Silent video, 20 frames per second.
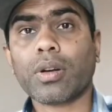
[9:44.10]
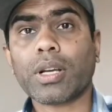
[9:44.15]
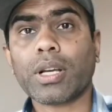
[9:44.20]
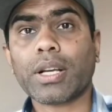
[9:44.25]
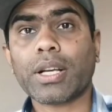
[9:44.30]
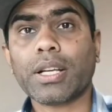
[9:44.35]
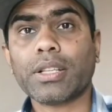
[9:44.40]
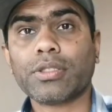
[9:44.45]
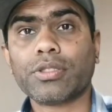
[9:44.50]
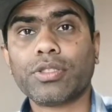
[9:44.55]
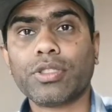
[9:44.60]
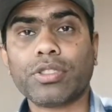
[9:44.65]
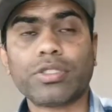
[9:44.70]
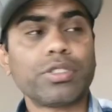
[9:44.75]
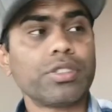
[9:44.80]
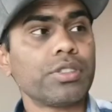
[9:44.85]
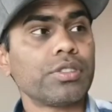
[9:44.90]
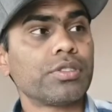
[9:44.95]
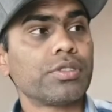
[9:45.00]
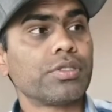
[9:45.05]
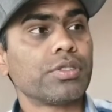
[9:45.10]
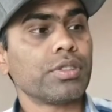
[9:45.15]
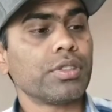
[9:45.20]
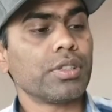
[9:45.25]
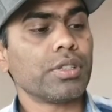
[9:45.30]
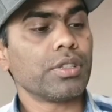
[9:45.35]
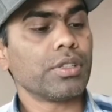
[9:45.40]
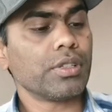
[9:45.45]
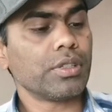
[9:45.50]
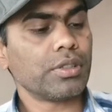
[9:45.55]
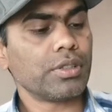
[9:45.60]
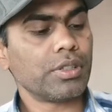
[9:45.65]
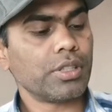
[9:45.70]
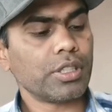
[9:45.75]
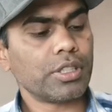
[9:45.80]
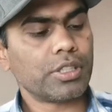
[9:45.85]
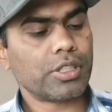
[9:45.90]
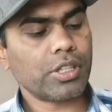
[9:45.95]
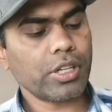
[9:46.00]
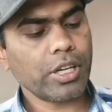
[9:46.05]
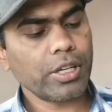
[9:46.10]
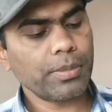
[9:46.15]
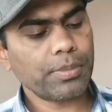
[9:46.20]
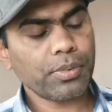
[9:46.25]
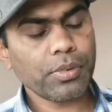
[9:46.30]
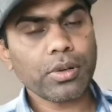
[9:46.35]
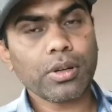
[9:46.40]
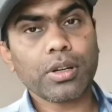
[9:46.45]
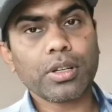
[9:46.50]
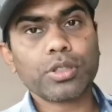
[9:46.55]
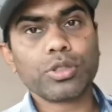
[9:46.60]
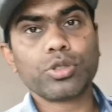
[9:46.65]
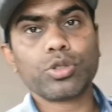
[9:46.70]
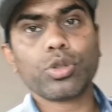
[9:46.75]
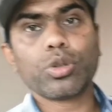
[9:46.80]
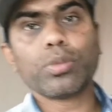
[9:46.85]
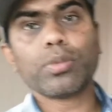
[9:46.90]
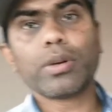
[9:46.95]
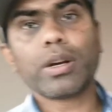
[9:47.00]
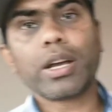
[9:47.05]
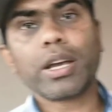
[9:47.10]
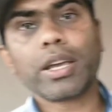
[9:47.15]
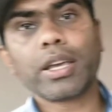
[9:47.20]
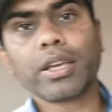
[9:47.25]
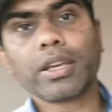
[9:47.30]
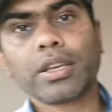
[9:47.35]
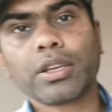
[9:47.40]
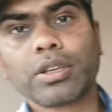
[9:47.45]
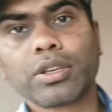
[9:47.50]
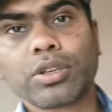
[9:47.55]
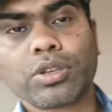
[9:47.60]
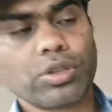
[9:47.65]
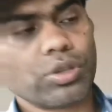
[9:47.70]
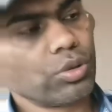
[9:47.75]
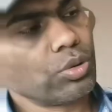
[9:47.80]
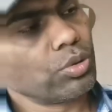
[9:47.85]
okay guys this is uh, the tripod Zomei